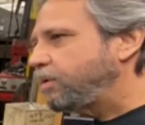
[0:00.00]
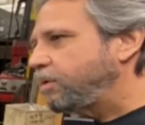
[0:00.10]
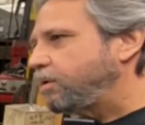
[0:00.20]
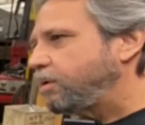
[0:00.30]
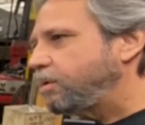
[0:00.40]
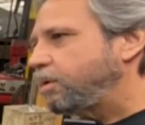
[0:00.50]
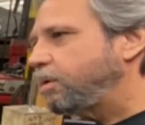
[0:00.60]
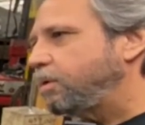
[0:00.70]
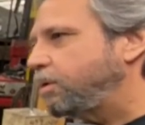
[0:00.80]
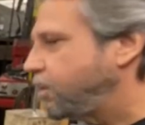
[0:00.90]

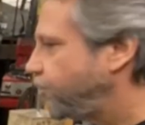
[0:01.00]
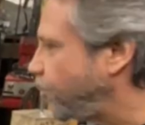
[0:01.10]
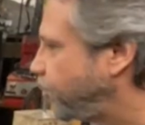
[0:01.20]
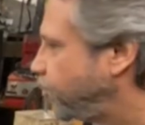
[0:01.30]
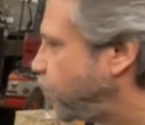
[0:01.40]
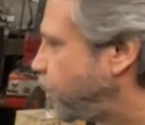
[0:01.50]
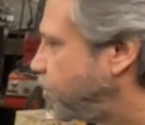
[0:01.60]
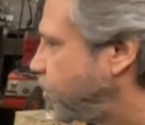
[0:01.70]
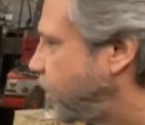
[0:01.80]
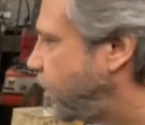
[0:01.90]
there's no moving
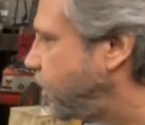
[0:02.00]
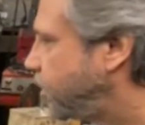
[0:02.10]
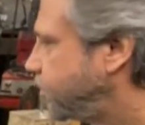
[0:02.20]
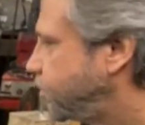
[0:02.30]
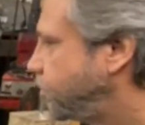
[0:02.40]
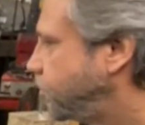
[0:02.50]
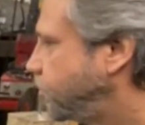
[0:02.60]
parts. All you got is